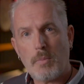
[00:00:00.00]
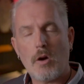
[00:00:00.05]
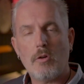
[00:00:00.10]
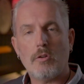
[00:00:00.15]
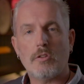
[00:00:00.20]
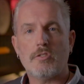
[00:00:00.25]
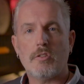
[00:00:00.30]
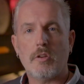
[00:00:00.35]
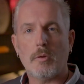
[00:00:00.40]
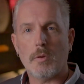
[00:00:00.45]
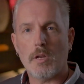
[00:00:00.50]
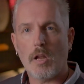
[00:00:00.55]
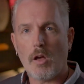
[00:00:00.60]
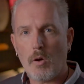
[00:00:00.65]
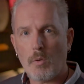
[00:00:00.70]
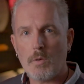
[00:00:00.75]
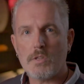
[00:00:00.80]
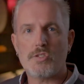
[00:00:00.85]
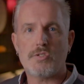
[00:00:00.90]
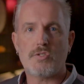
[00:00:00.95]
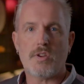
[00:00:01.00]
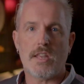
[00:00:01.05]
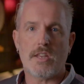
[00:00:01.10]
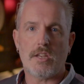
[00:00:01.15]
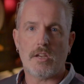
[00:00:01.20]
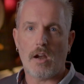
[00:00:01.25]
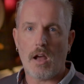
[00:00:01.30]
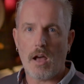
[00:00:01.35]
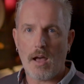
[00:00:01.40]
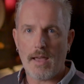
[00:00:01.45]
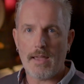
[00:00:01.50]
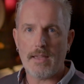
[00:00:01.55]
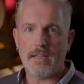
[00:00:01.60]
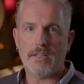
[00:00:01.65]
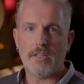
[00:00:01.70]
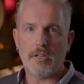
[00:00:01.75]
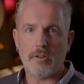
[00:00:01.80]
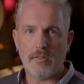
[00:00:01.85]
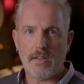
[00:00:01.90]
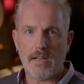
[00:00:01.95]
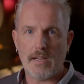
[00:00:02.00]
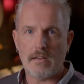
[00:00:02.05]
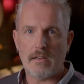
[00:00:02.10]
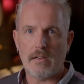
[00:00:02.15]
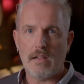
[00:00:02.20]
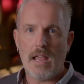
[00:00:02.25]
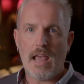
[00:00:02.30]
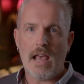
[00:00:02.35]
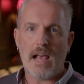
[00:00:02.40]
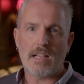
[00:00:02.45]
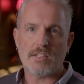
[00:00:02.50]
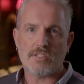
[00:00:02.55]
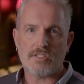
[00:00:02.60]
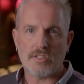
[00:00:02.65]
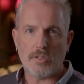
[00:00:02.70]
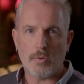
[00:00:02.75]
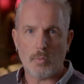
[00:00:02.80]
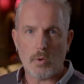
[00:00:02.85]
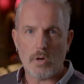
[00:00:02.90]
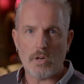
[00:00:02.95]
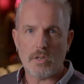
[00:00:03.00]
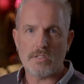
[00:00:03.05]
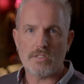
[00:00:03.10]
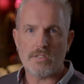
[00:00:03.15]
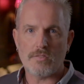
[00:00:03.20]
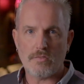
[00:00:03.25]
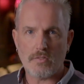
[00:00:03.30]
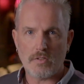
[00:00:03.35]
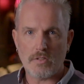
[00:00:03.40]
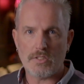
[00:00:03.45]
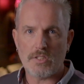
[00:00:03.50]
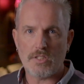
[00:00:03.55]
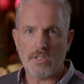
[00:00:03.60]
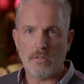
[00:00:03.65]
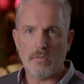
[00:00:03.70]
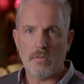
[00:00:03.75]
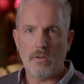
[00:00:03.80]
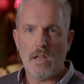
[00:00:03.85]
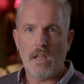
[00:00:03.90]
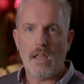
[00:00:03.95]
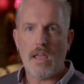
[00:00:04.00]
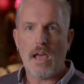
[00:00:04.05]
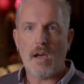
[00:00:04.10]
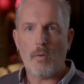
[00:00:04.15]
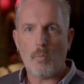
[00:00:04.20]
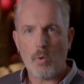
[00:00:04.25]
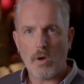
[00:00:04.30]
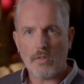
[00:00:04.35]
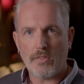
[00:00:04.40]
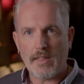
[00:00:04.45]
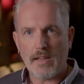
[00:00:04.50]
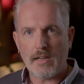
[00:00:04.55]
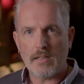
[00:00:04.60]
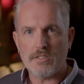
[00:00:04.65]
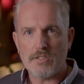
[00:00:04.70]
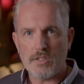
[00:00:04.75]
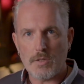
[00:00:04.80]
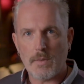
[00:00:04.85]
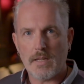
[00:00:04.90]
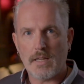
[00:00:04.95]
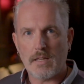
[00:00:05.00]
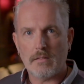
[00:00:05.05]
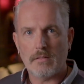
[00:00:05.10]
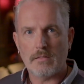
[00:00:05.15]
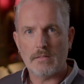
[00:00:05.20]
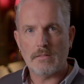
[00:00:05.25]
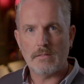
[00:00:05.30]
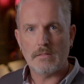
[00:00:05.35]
poetry will always train your eye and your ear as to the words in front of you and what they are doing.